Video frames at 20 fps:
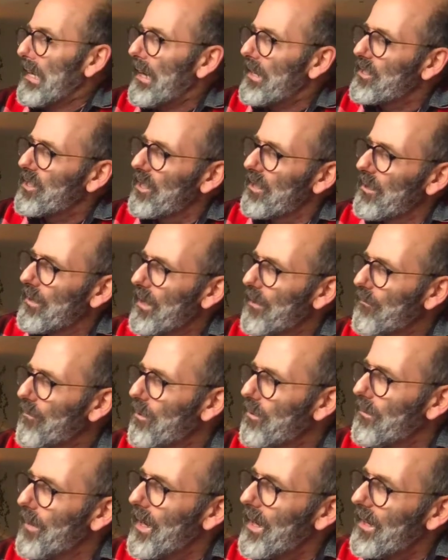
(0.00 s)
So if you
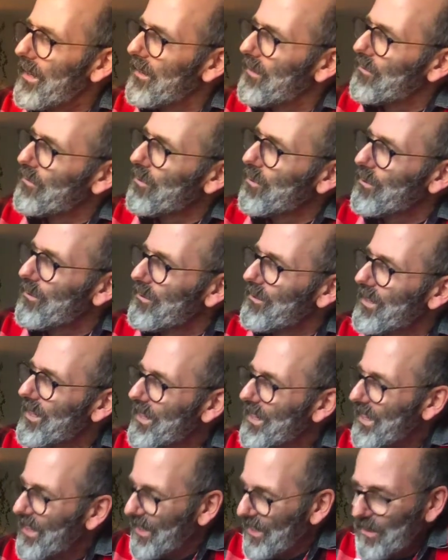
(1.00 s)
make a rune
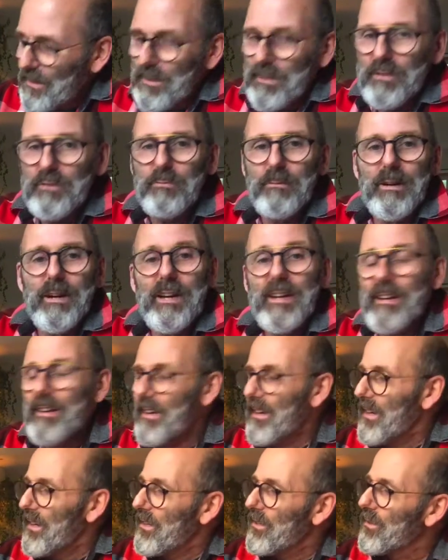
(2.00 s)
reading in this way,
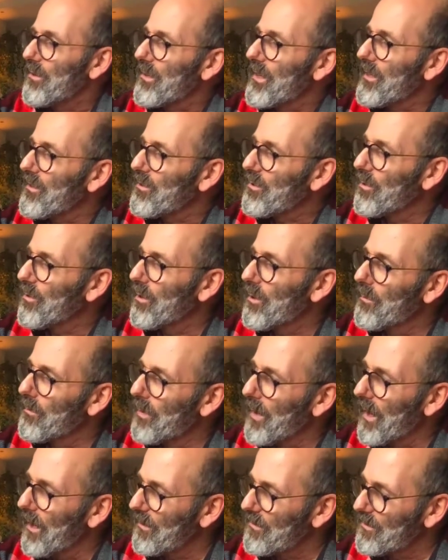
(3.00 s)
you can talk
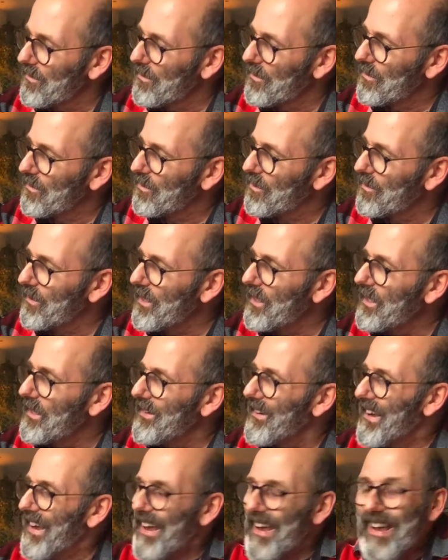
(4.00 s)
about
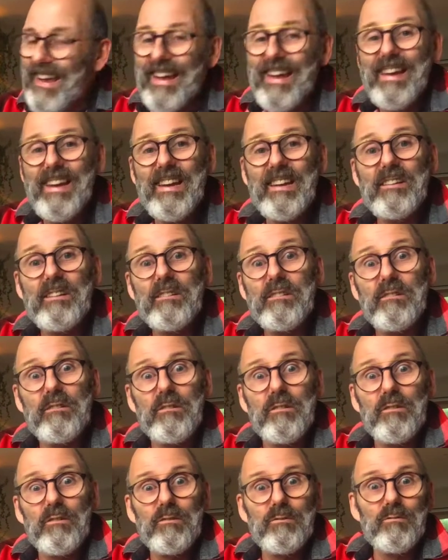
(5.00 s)
3 hidden
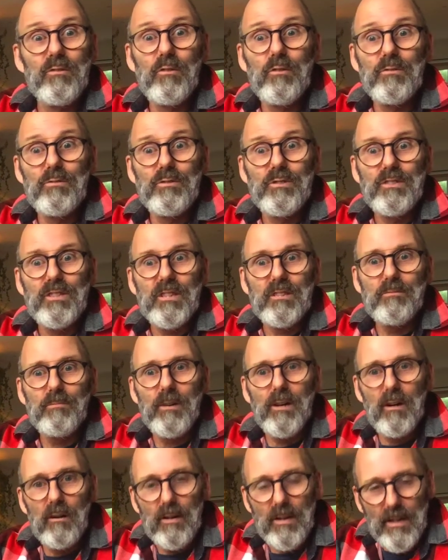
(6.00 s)
runes as
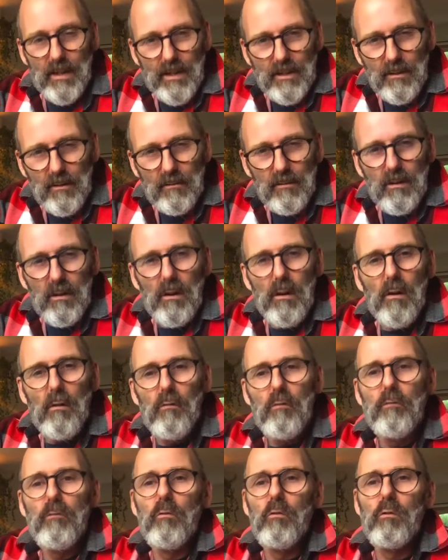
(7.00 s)
well, hidden
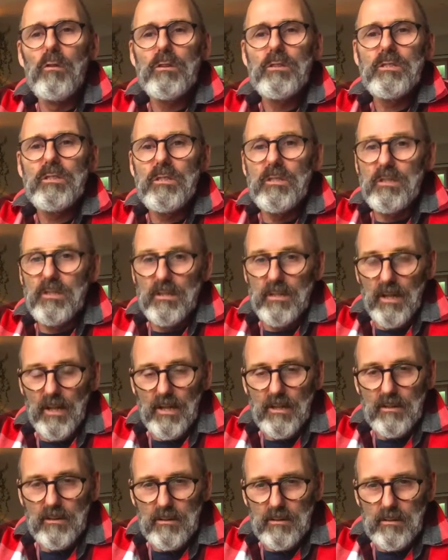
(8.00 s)
forces
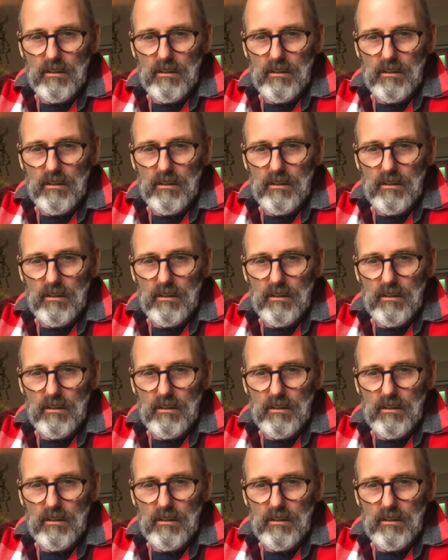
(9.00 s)
that